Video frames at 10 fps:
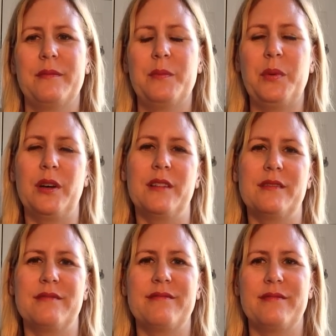but
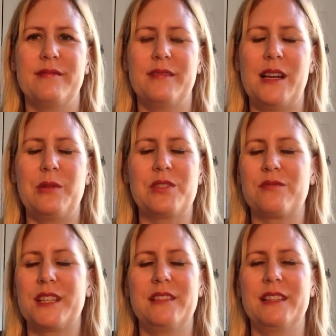I was
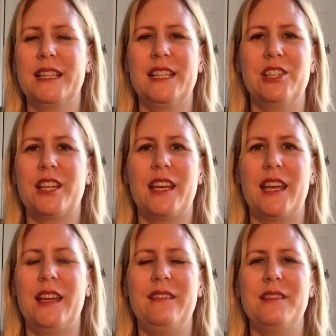really, really
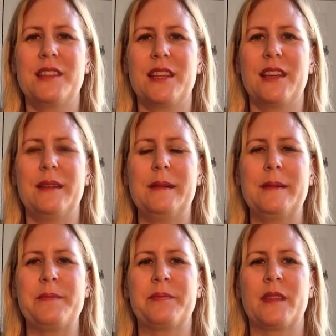lucky that
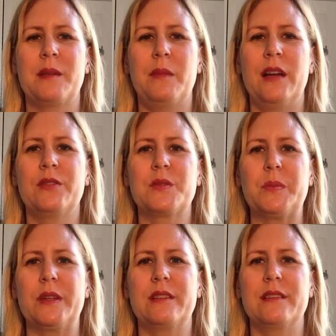my
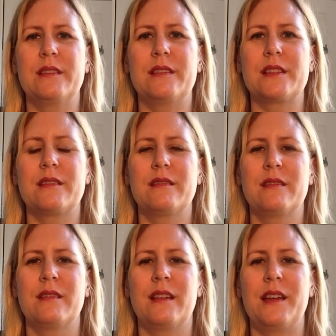husband
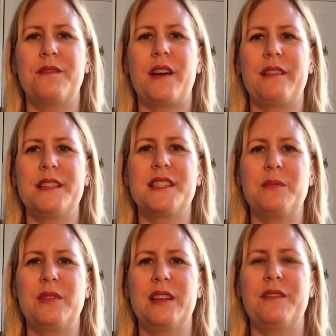had very
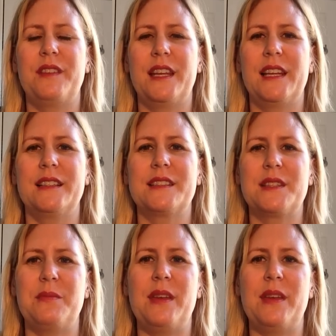similar feelings to